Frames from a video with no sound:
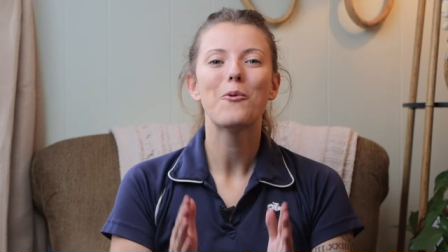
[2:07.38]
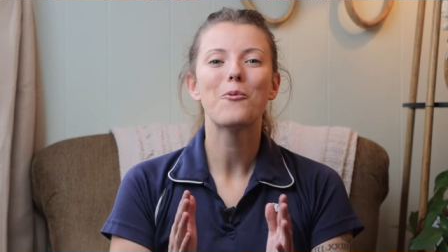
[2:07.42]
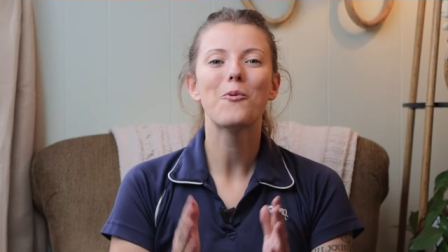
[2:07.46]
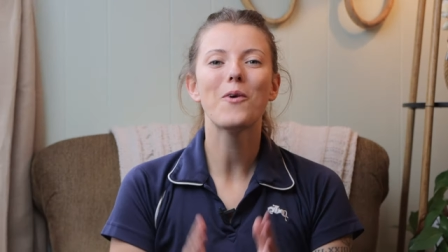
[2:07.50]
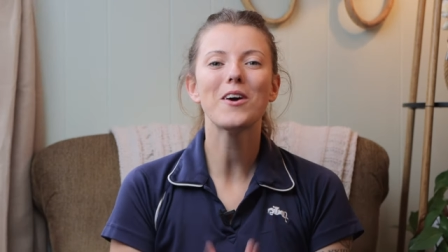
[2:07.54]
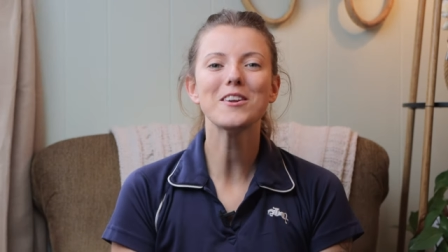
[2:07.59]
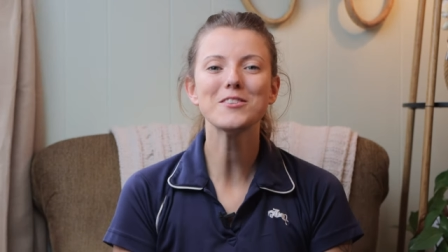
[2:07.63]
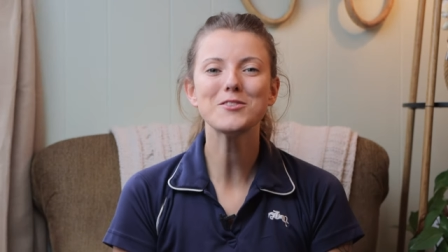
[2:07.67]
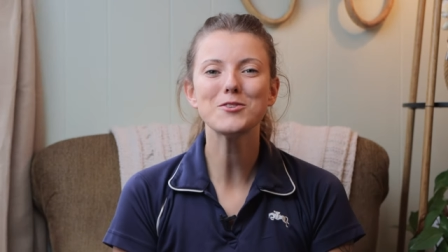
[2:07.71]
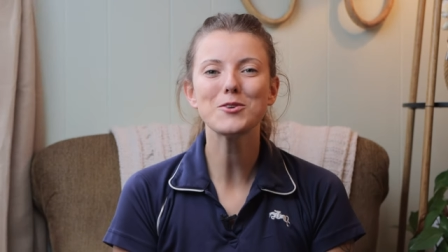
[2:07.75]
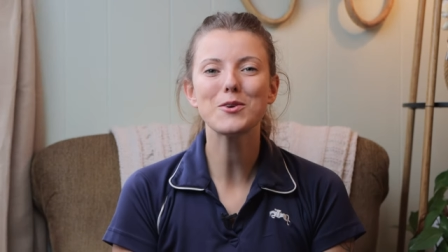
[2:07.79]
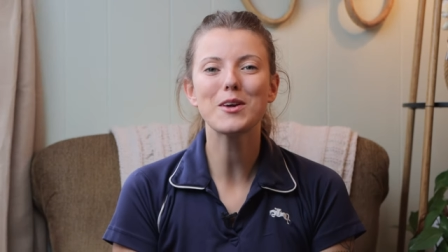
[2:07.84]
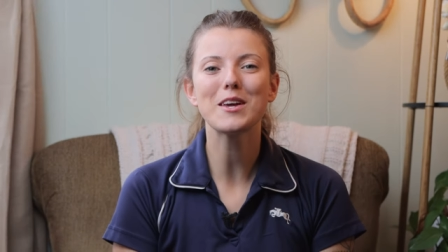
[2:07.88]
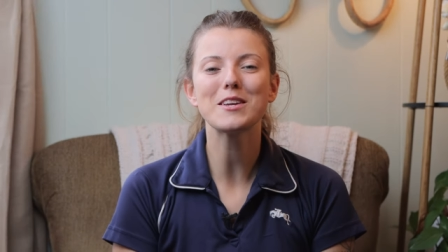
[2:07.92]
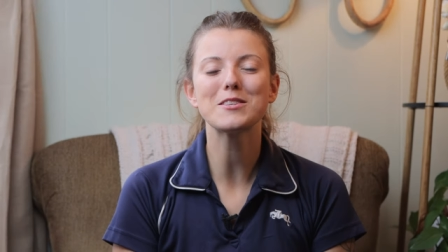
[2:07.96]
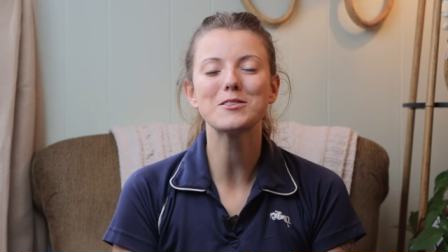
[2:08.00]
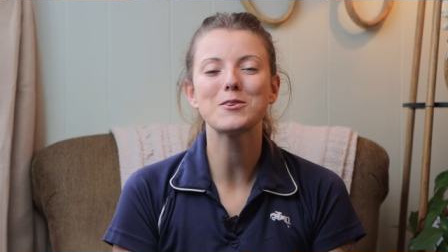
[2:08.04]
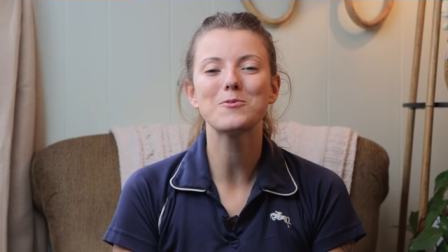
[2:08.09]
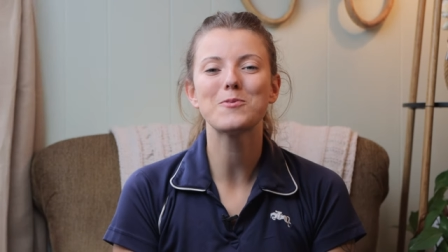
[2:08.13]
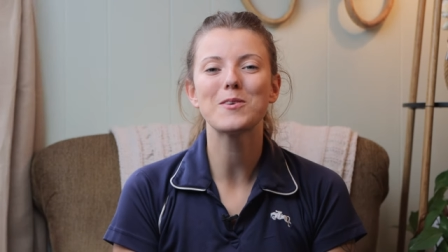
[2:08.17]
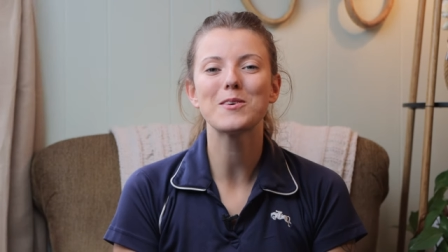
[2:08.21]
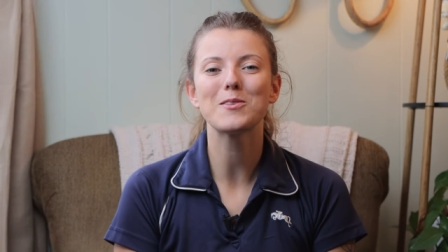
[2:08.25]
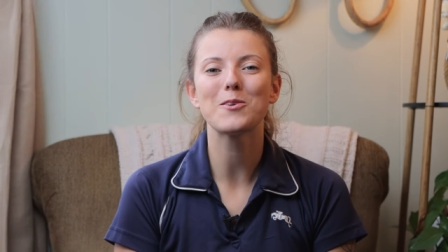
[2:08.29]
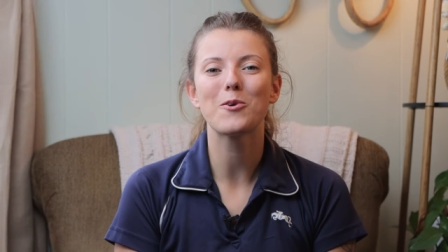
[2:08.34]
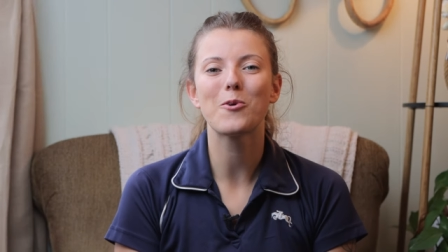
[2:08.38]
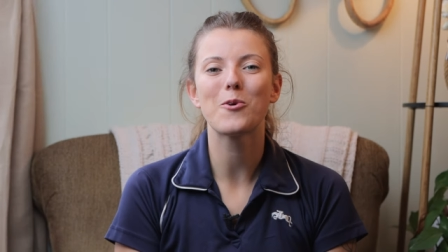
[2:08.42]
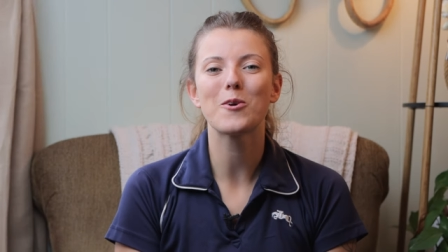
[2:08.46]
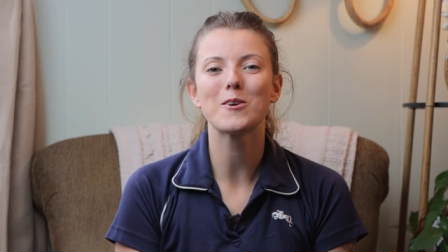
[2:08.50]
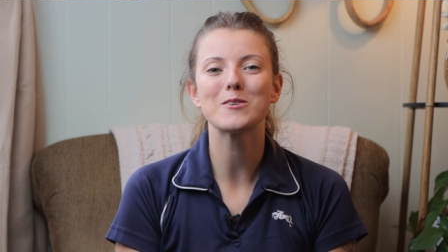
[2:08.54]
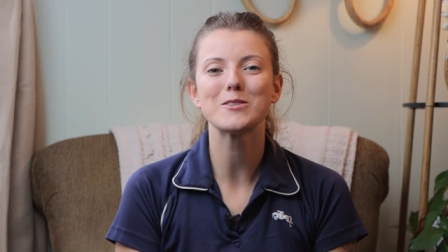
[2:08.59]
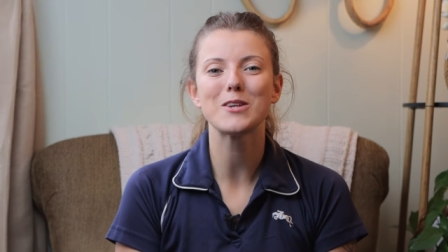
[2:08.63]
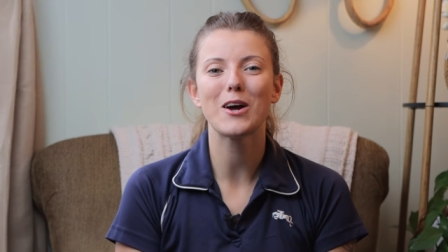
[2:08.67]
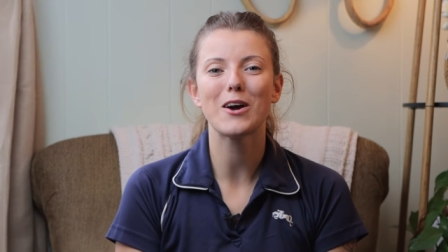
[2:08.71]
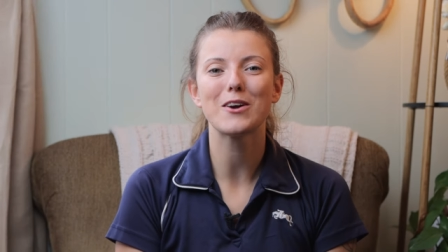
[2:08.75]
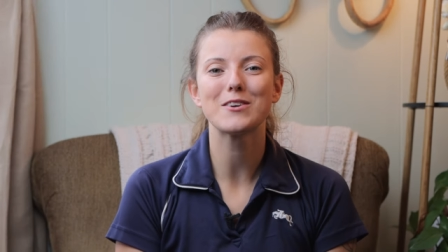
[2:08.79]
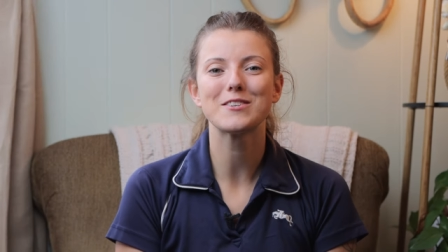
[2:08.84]
Once you get to where the
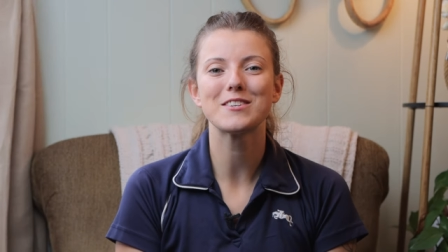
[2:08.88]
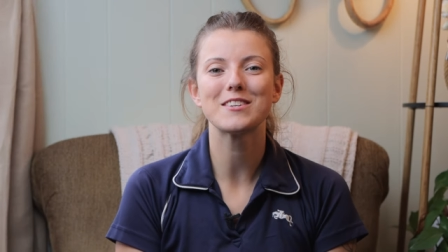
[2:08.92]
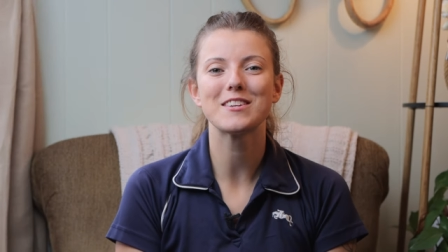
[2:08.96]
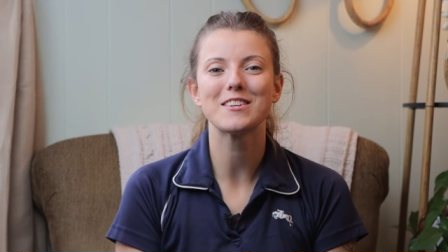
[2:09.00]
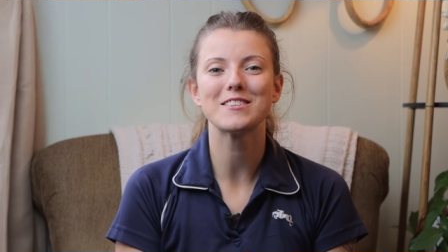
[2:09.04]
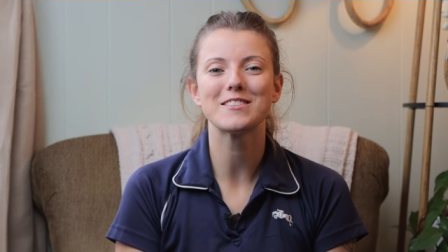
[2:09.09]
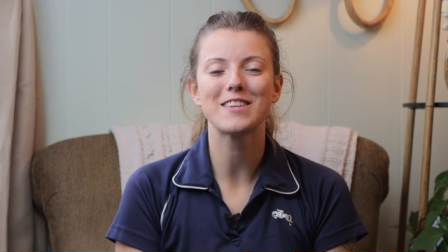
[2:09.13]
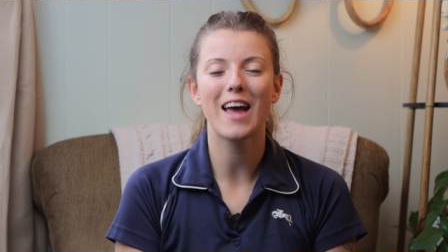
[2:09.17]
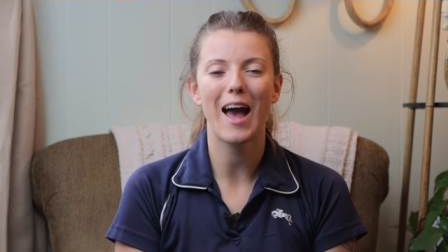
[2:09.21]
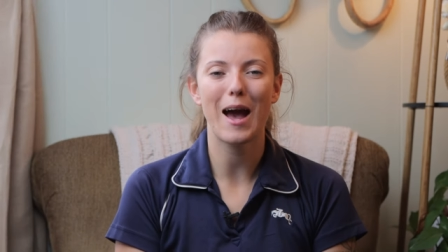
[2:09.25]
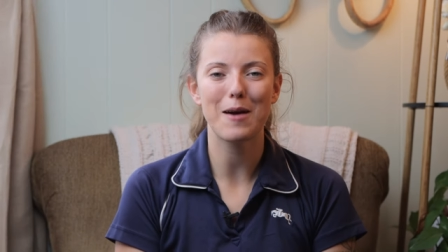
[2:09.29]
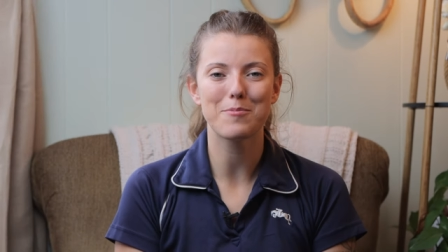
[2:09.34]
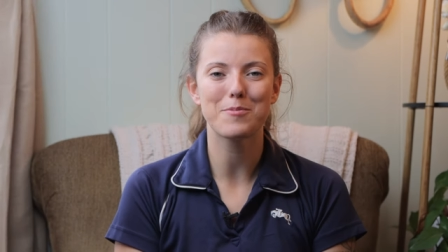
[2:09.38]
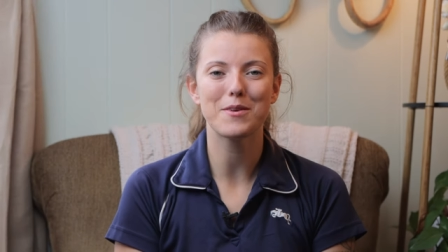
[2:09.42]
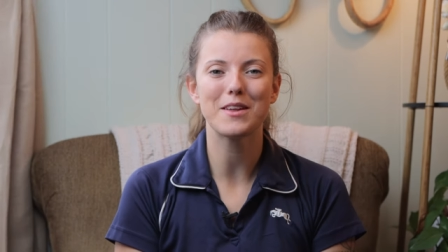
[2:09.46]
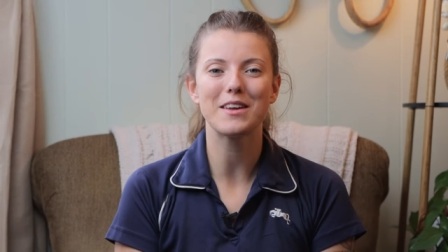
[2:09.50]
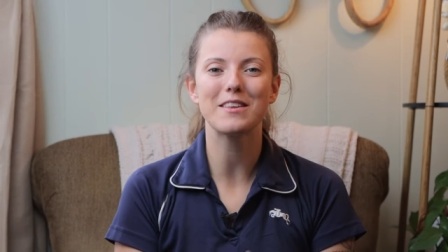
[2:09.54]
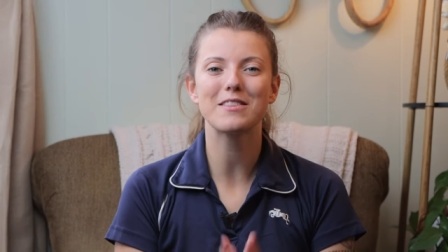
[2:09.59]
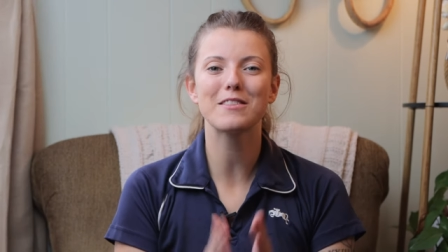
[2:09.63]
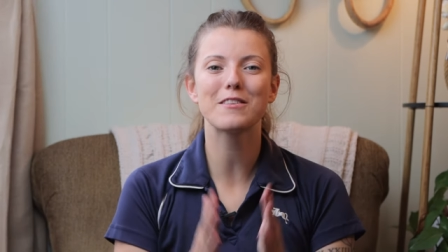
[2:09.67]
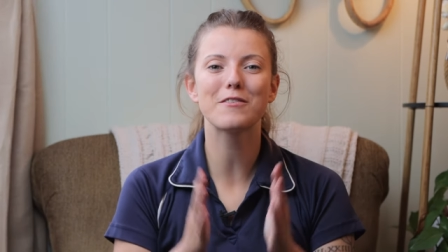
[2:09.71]
horse auction is happening,